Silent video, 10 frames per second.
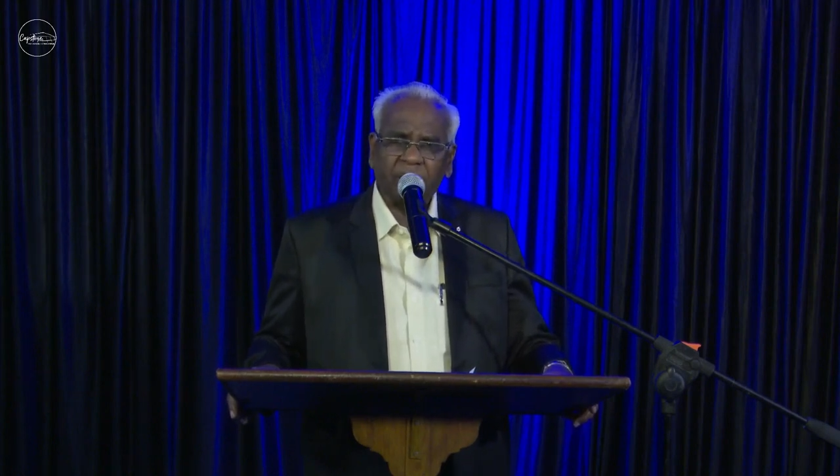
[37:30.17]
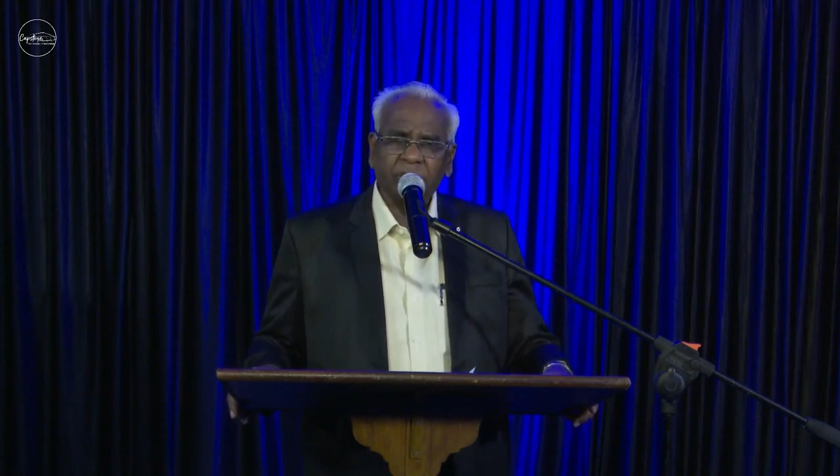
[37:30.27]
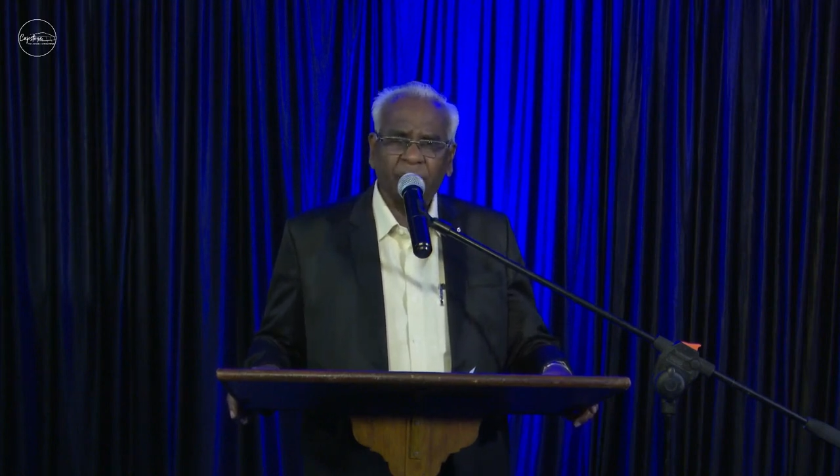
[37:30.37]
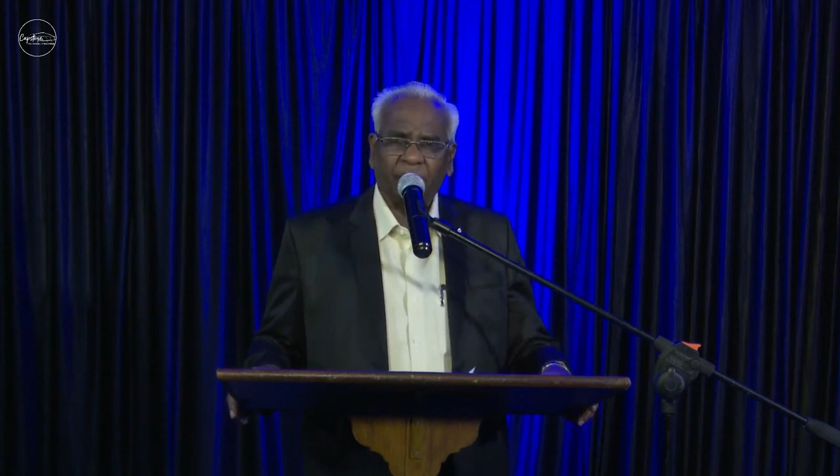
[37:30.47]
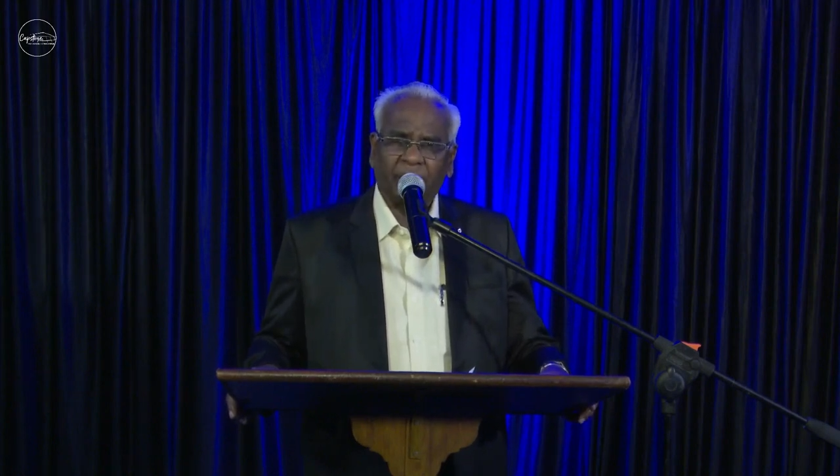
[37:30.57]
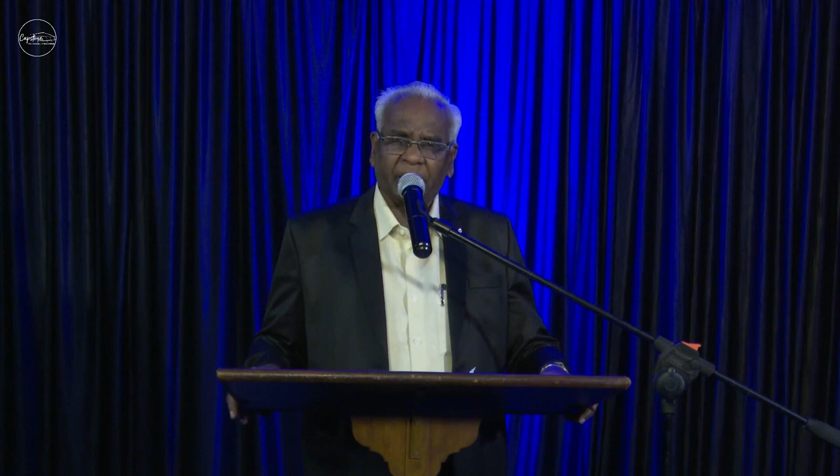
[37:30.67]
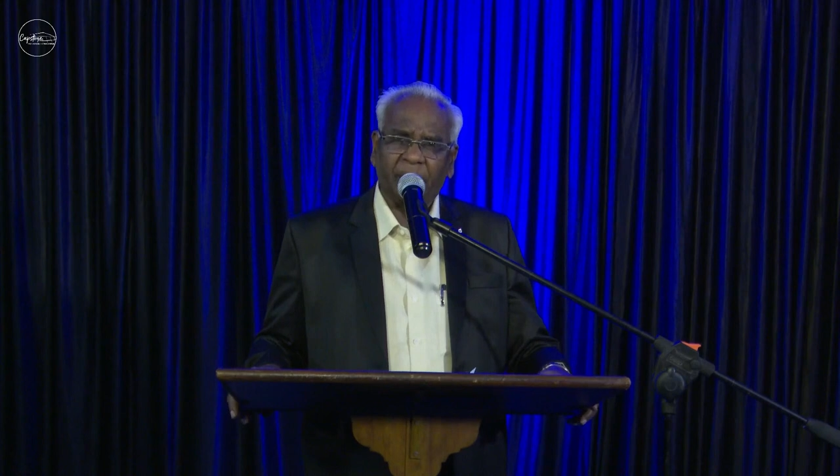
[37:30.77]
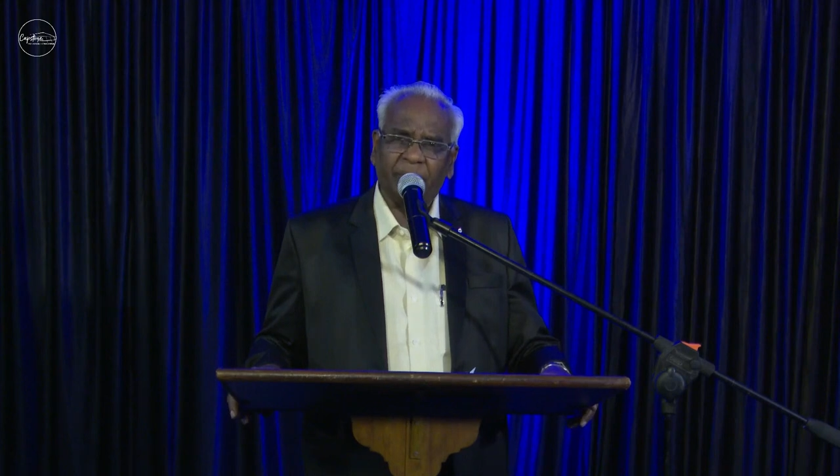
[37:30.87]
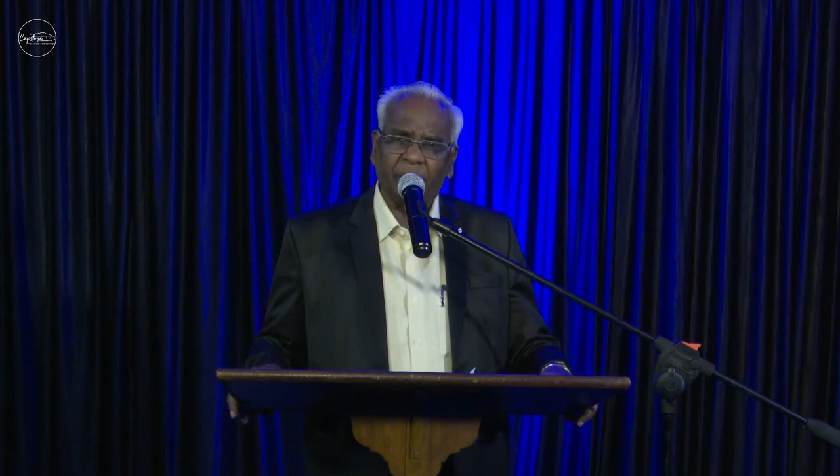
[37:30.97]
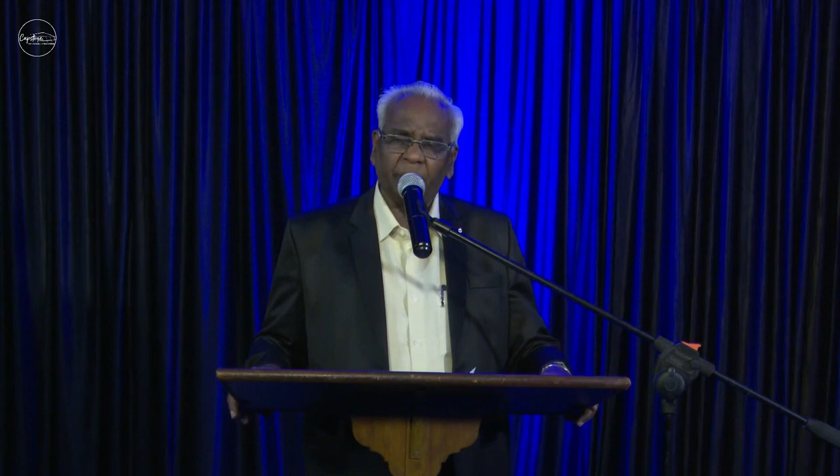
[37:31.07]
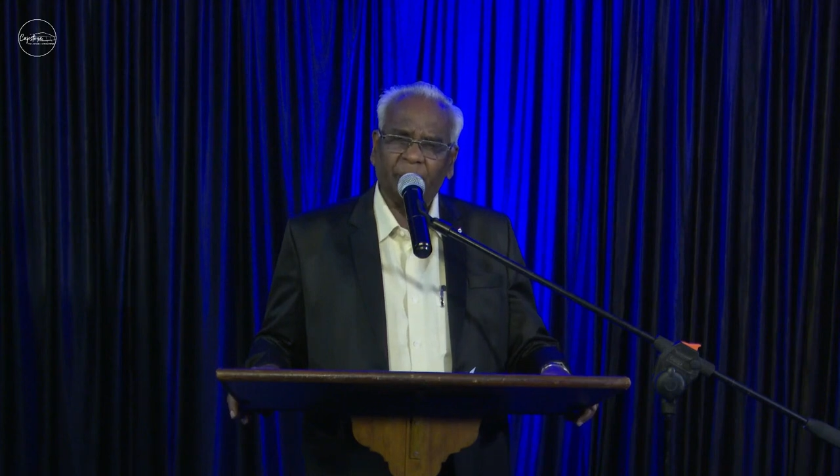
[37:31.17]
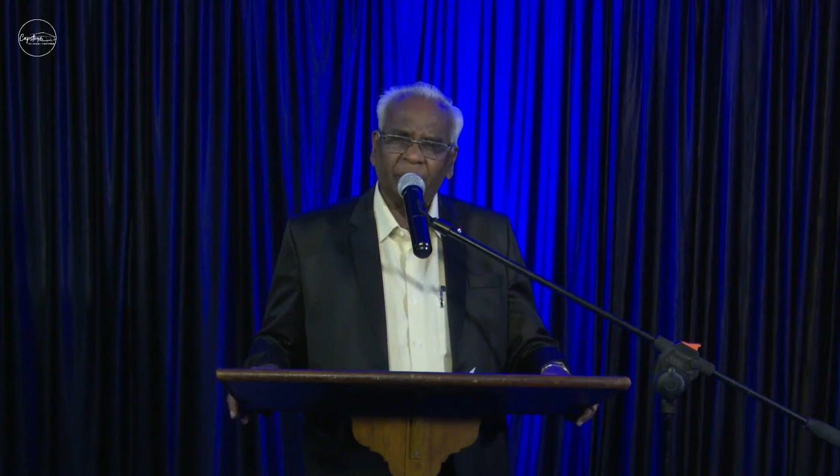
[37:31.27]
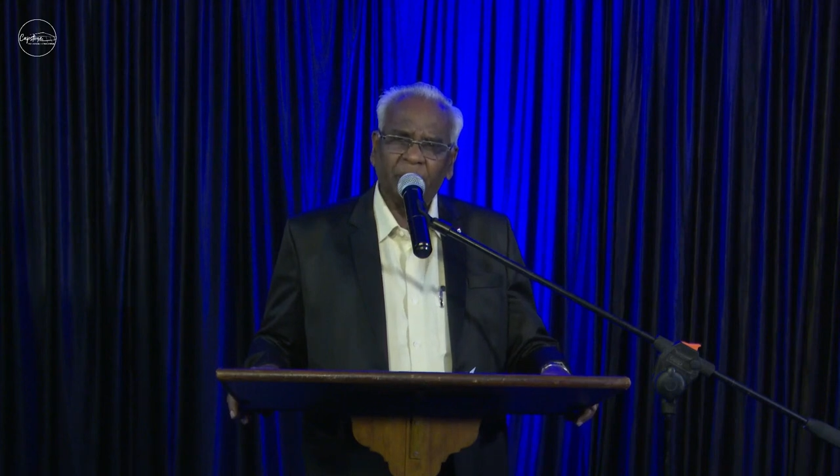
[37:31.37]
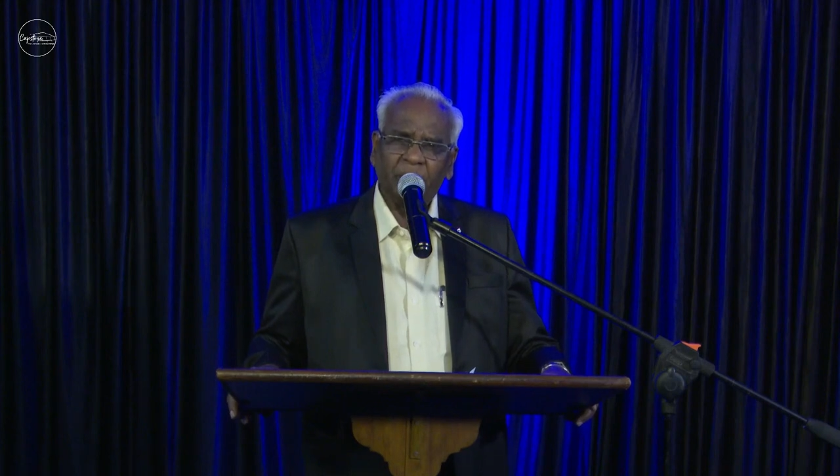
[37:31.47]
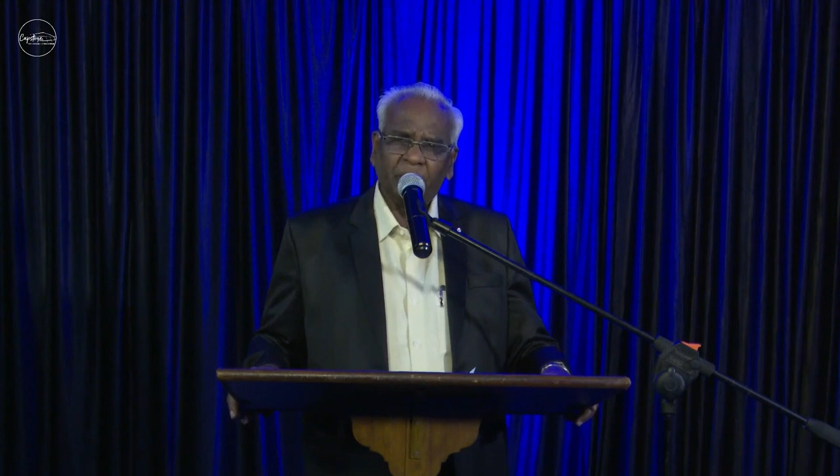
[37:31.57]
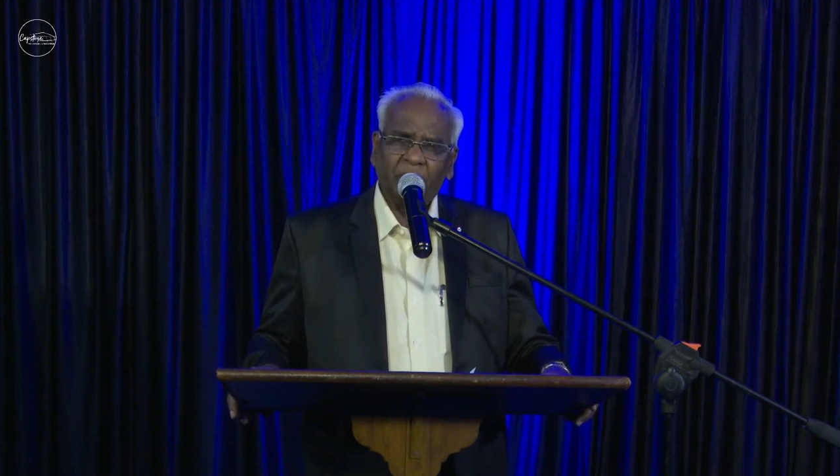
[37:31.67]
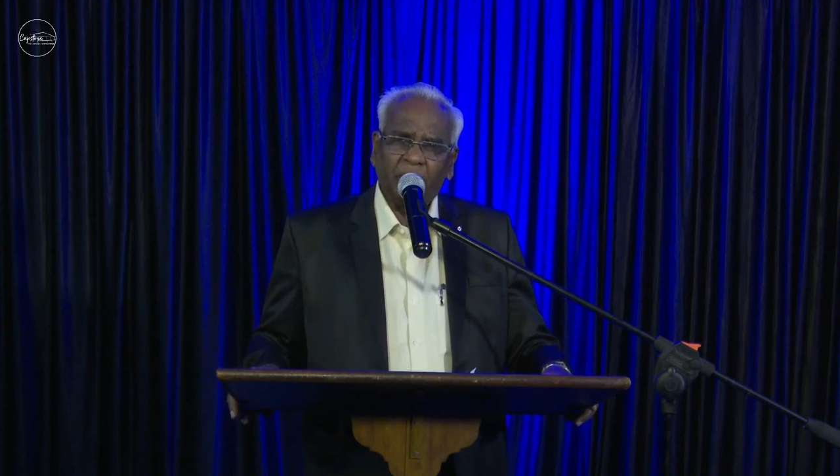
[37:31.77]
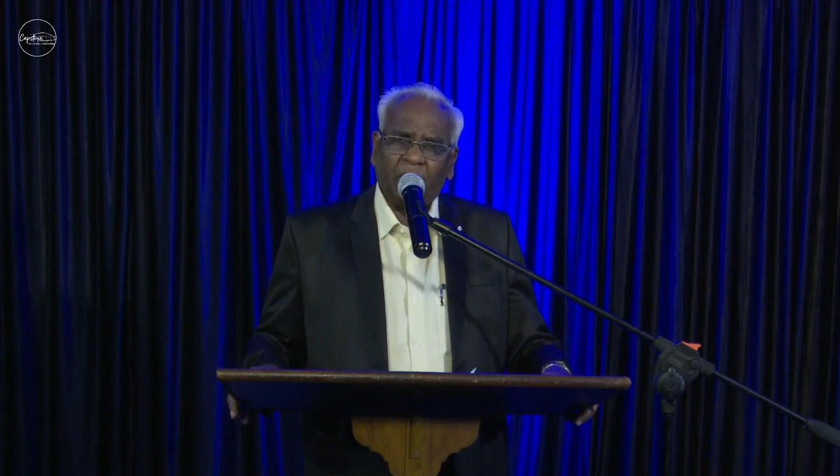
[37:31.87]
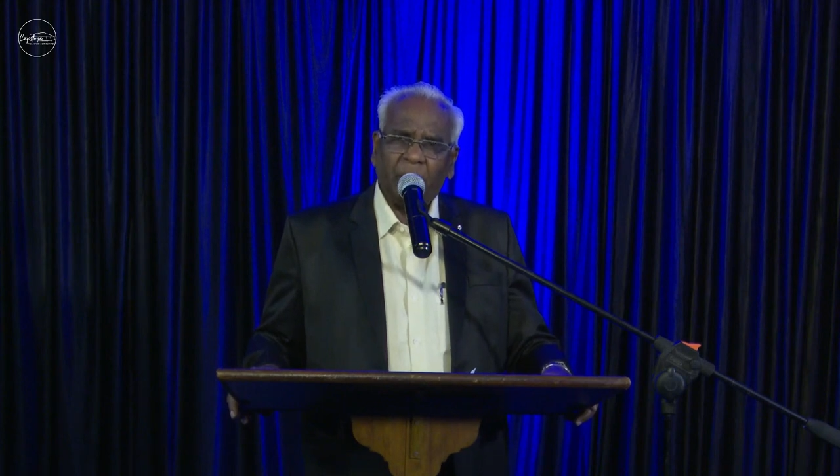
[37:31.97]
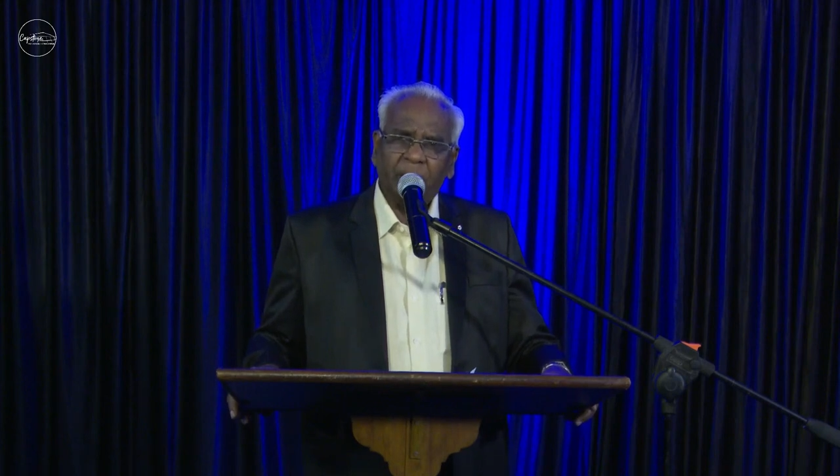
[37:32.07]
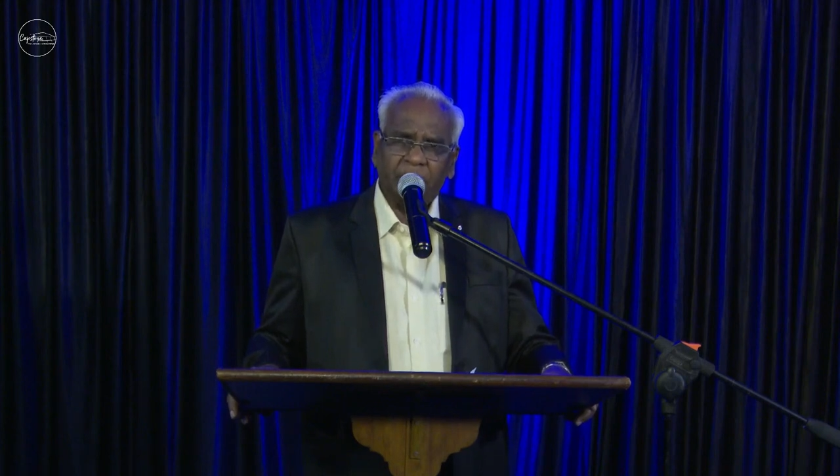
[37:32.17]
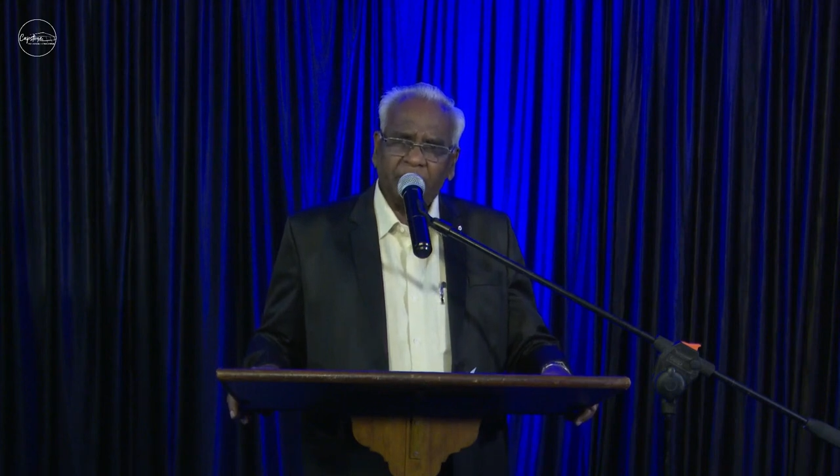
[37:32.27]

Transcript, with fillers: heart, he forgave them. And